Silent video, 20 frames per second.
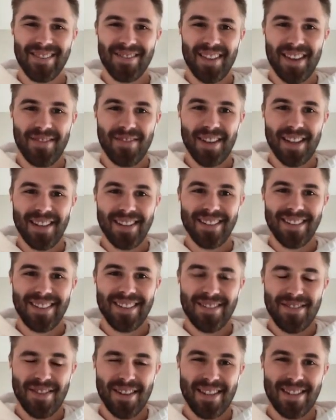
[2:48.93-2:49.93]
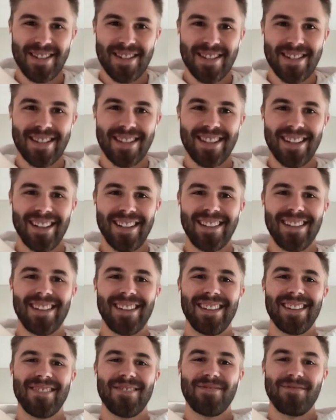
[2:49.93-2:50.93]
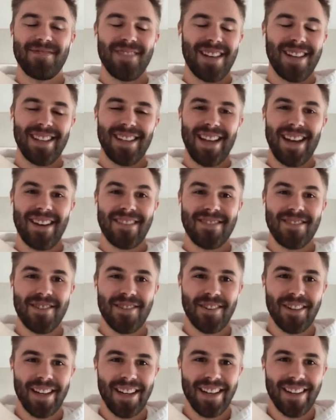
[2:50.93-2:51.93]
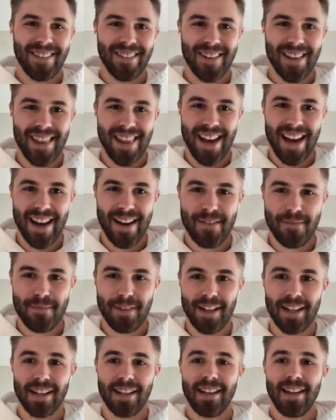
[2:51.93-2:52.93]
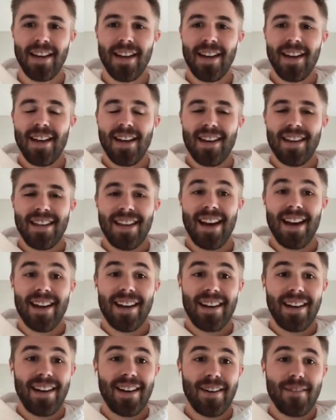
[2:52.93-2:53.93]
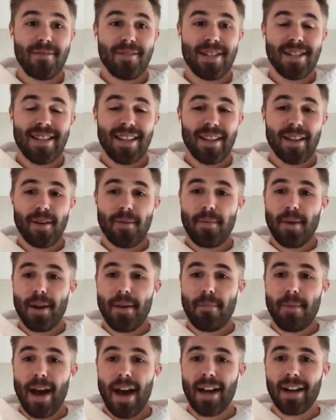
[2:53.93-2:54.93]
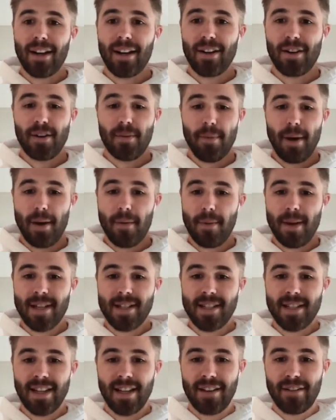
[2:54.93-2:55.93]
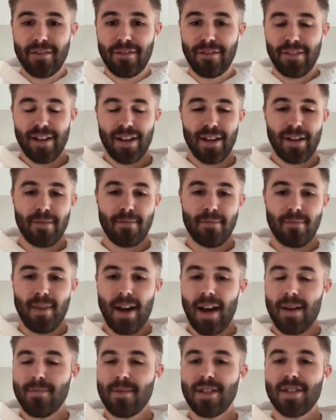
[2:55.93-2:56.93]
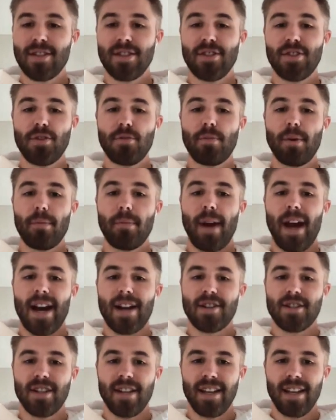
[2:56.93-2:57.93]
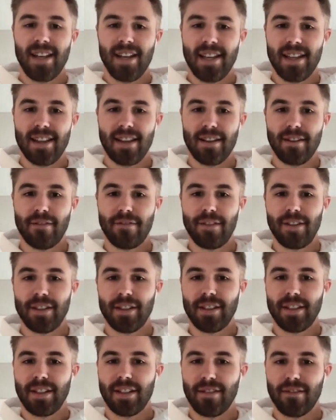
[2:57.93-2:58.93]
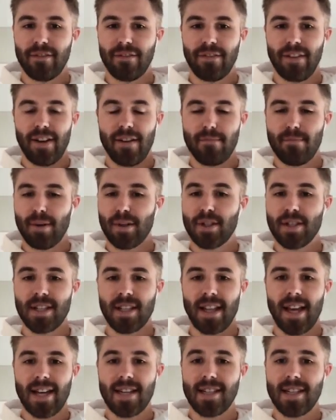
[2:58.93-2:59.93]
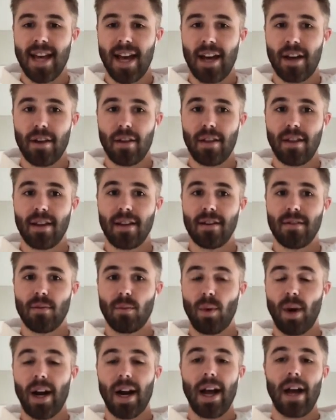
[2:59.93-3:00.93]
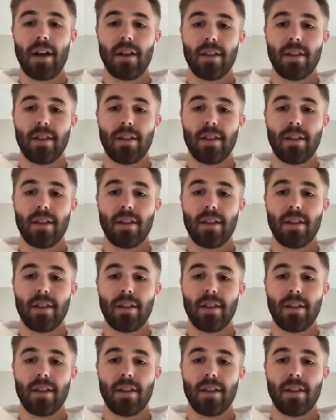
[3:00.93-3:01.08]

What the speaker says: They've been just a lot of joy with that. But yeah, just a little bit of background about myself. I'm just super passionate in the field of personalized health and where